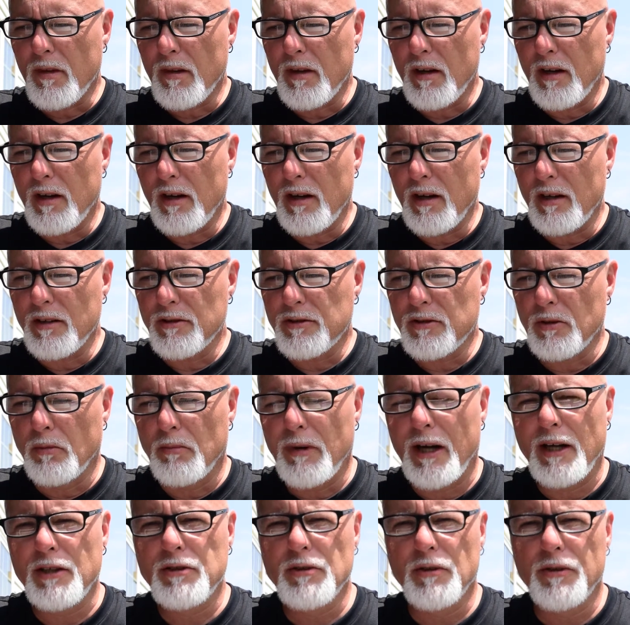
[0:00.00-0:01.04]
uh, so
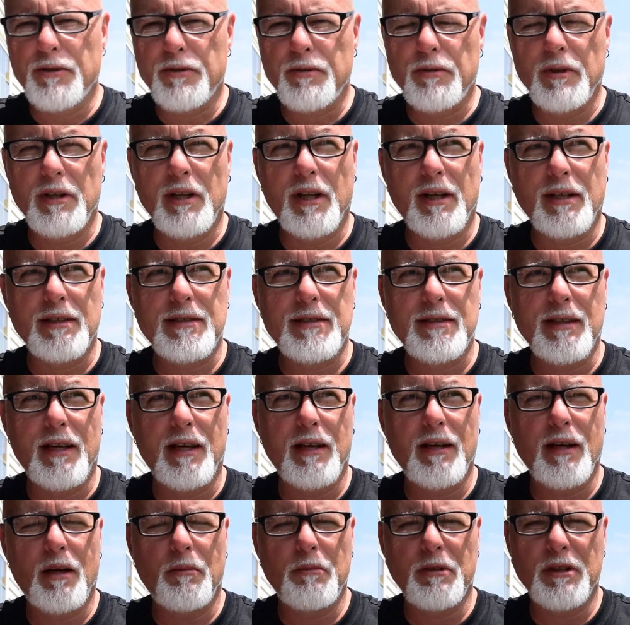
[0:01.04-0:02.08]
module three, like I
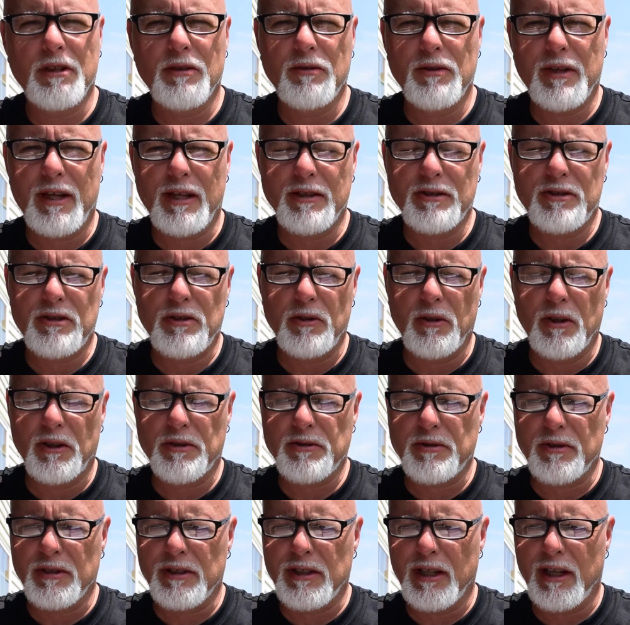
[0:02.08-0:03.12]
said, I'm going to give you guys two
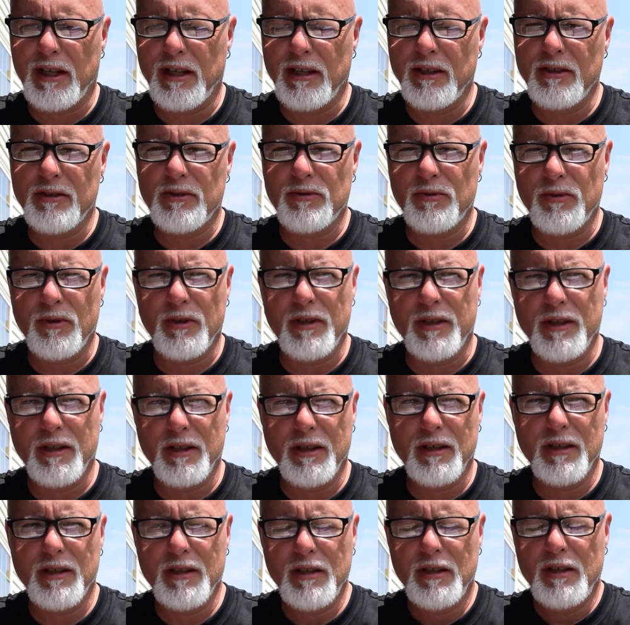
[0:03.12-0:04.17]
extra days for
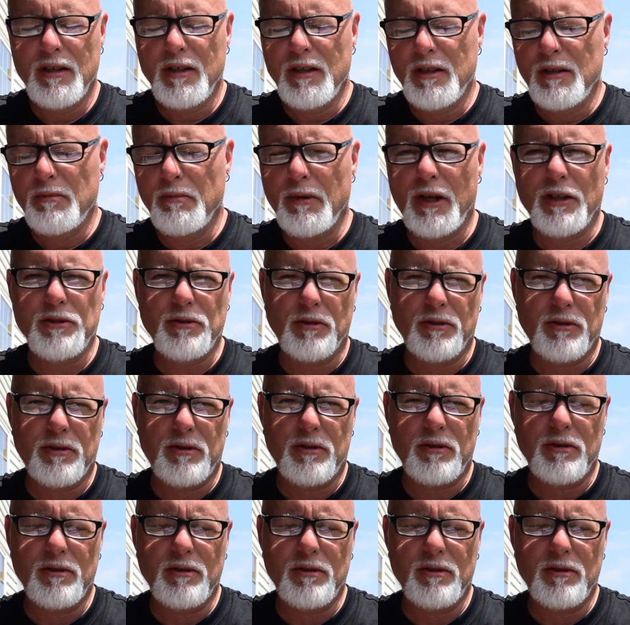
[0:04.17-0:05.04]
the module